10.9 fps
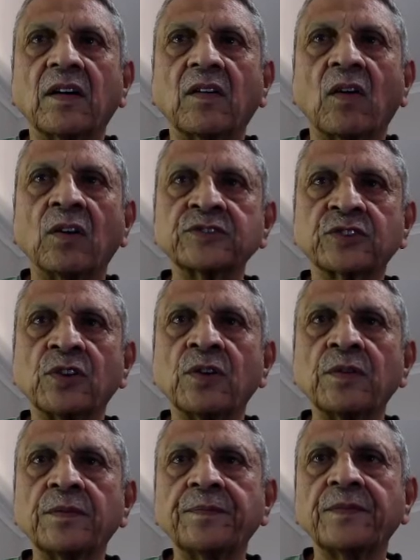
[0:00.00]

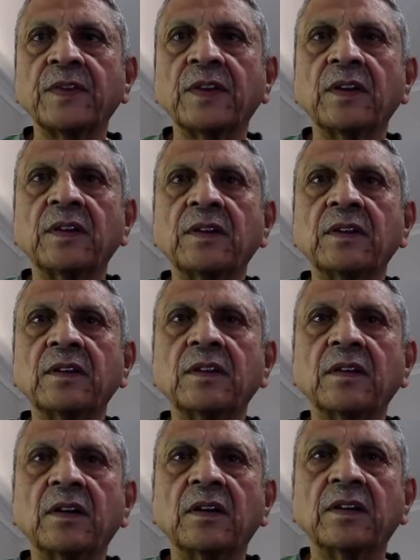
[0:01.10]
also
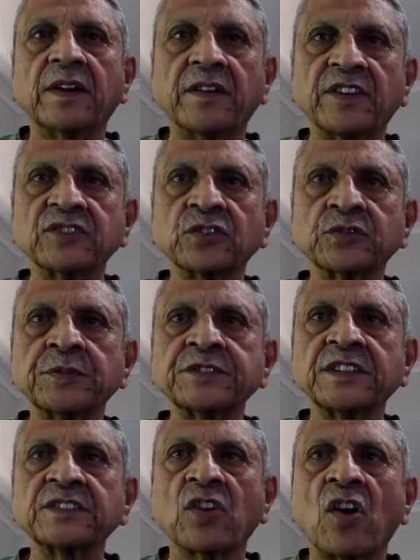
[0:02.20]
reverse
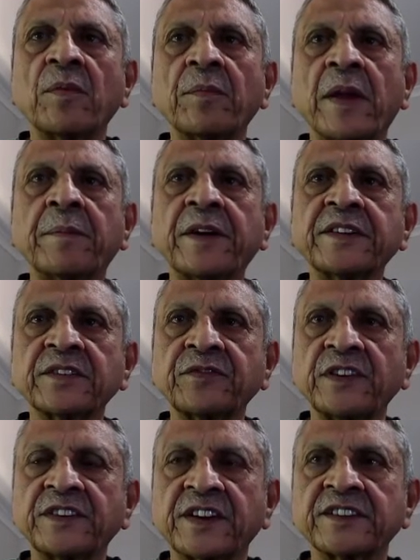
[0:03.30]
osmosis or membrane
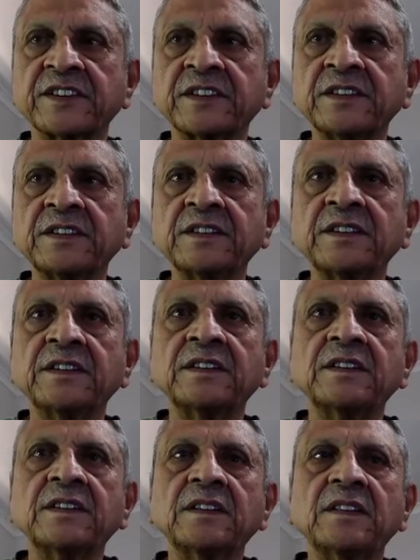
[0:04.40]
filtration
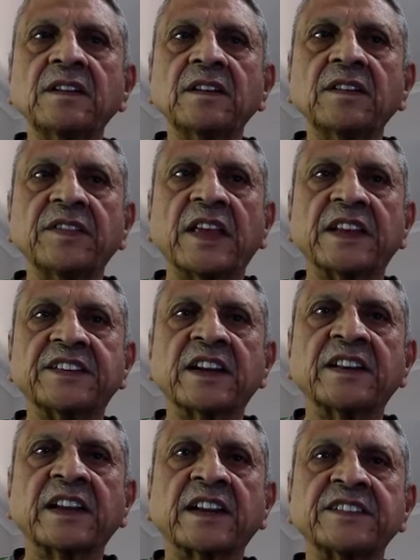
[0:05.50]
that
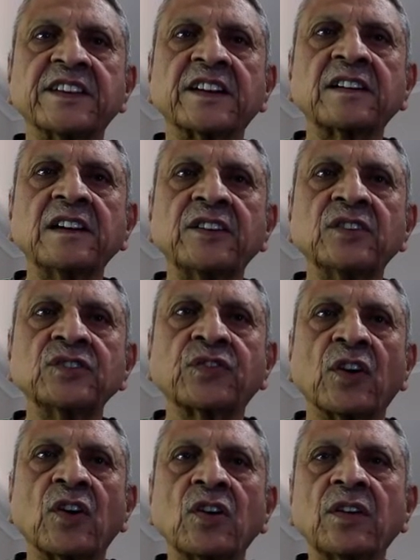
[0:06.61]
are generally used
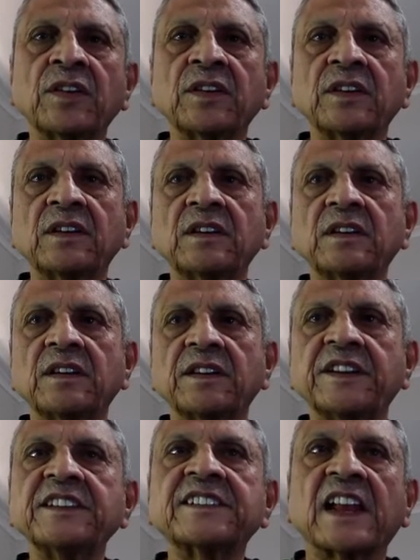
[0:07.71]
for
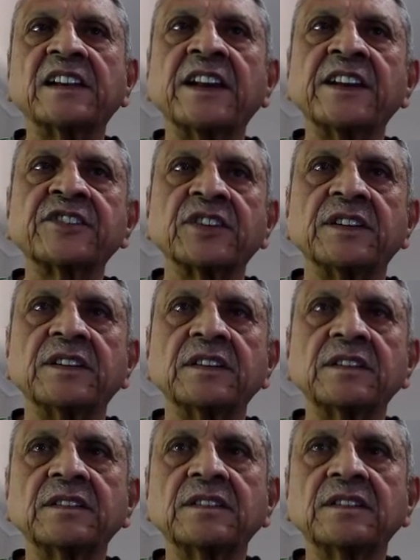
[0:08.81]
desalination.
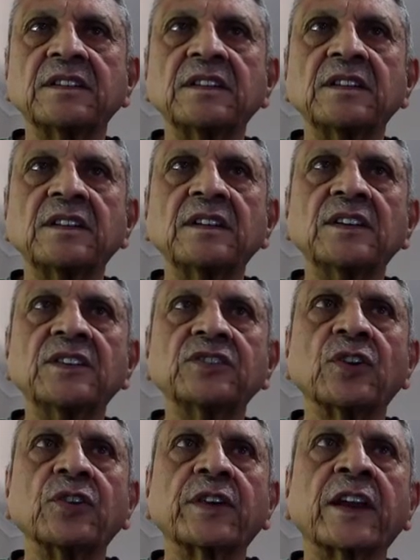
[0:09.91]
So
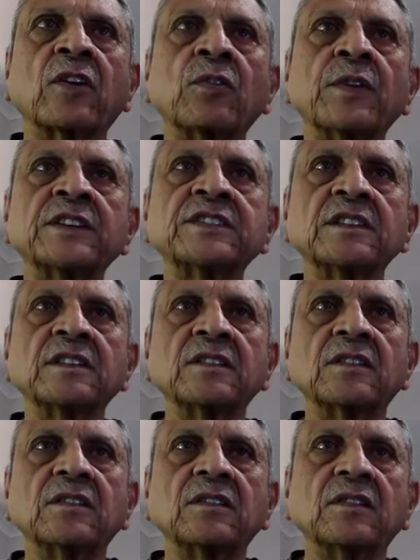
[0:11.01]
you can always
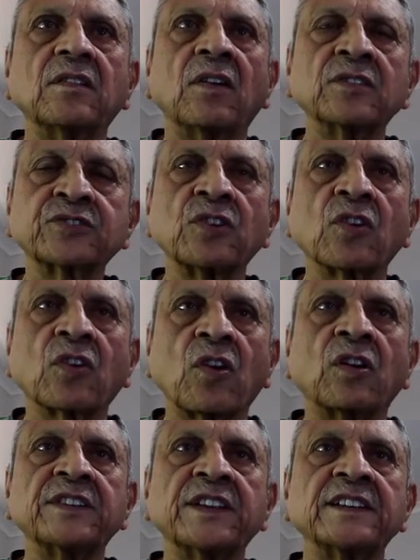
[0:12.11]
also
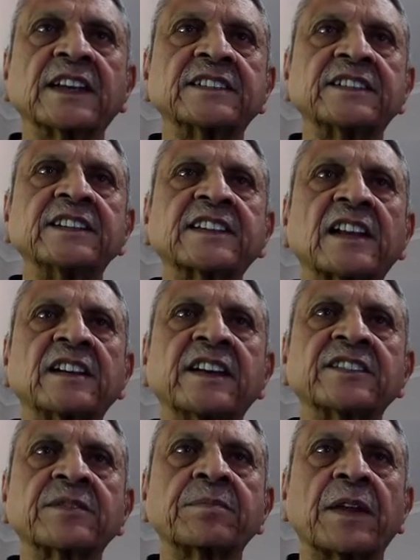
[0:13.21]
call these as
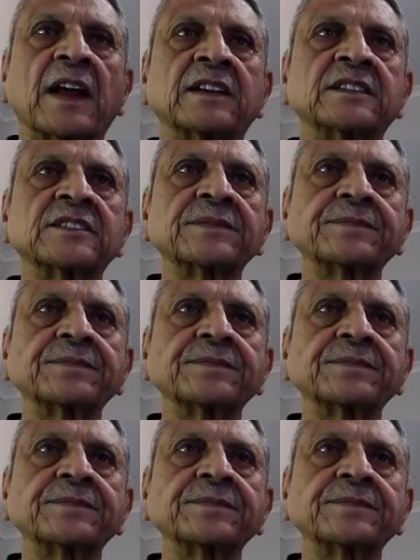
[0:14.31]
desalination plants.